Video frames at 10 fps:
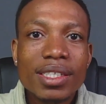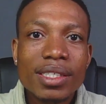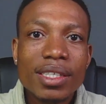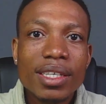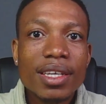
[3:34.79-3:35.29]

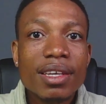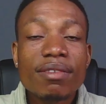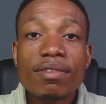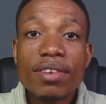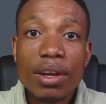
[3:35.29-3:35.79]
Ntseki
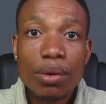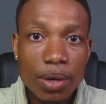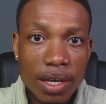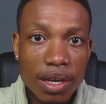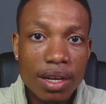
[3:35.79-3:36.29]
very
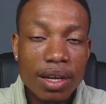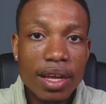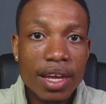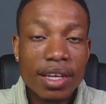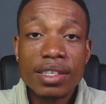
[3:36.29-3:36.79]
well,
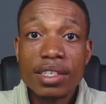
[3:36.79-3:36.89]
and